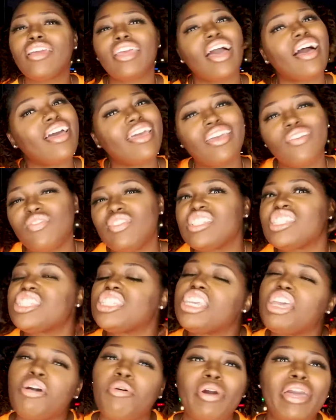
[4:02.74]
are y'all even
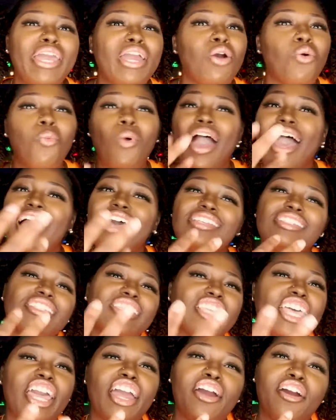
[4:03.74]
still here? Why
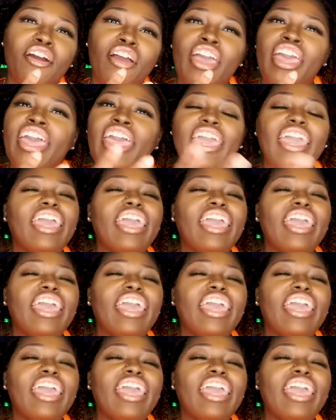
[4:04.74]
is there